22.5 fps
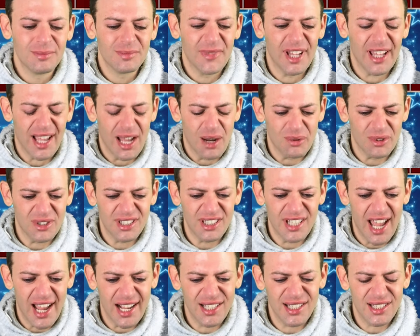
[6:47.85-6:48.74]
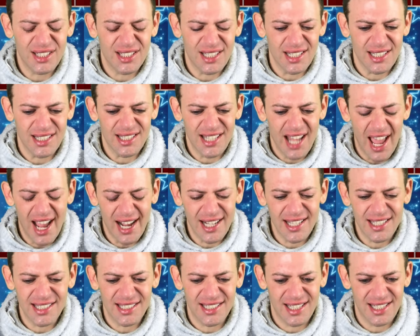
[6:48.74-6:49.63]
Like I would text and
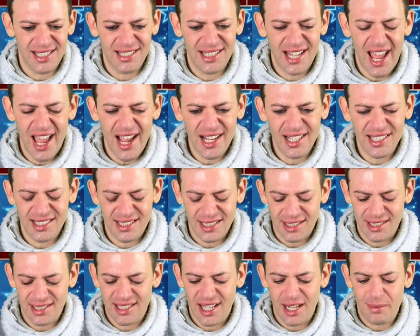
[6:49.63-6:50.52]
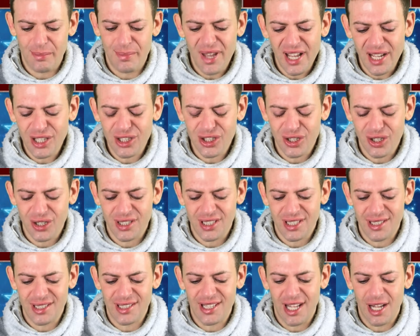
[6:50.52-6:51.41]
text and text and send pictures
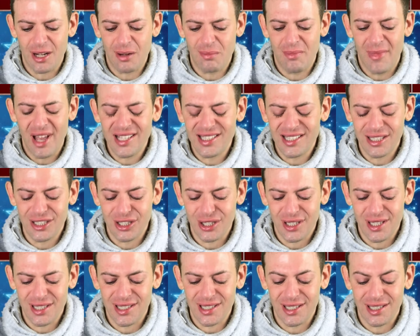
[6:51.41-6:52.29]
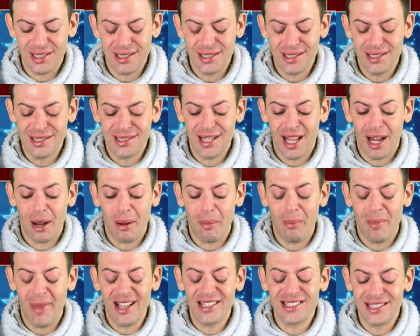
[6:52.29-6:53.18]
and send messages and
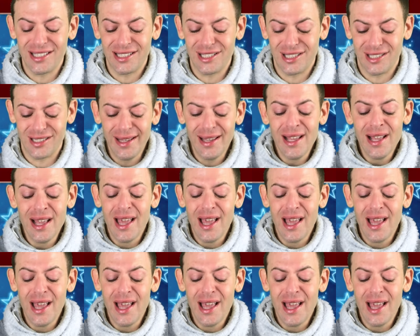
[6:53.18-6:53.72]
send messages.